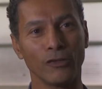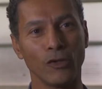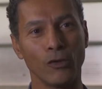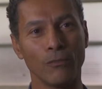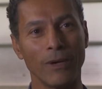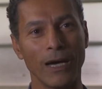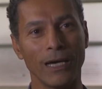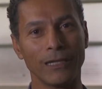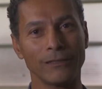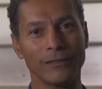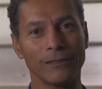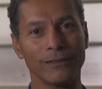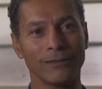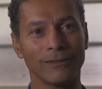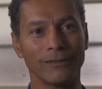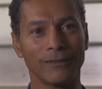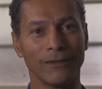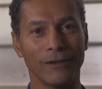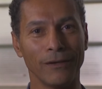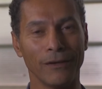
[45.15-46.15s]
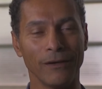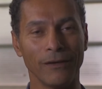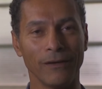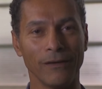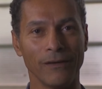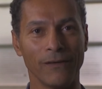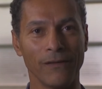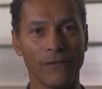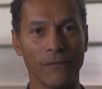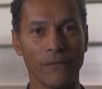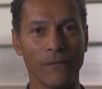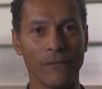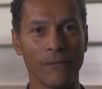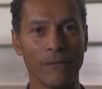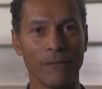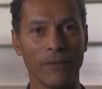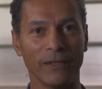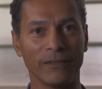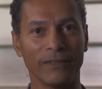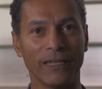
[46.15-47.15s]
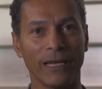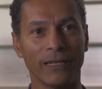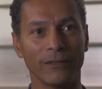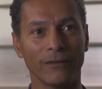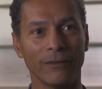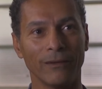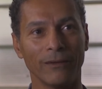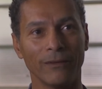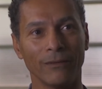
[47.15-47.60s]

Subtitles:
nomads. My dad